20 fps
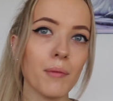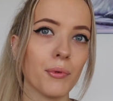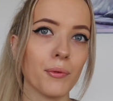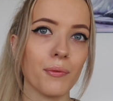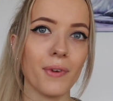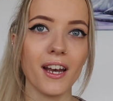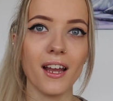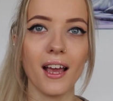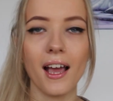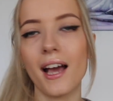but
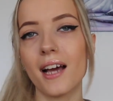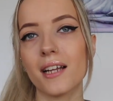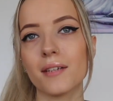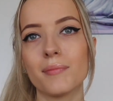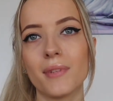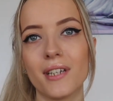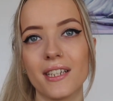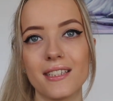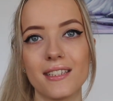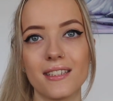when I had
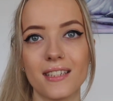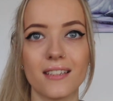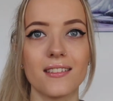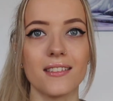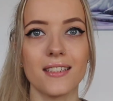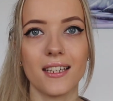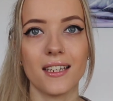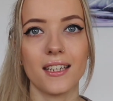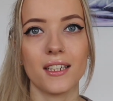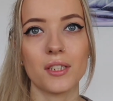my
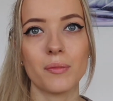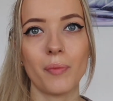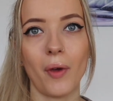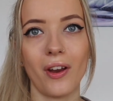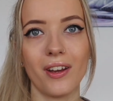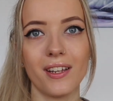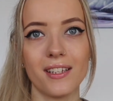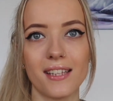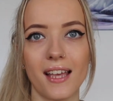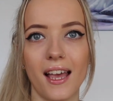16-inch
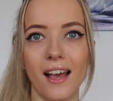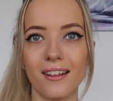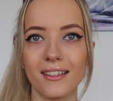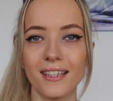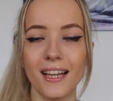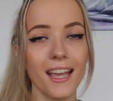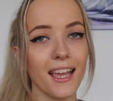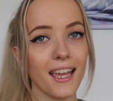ponytail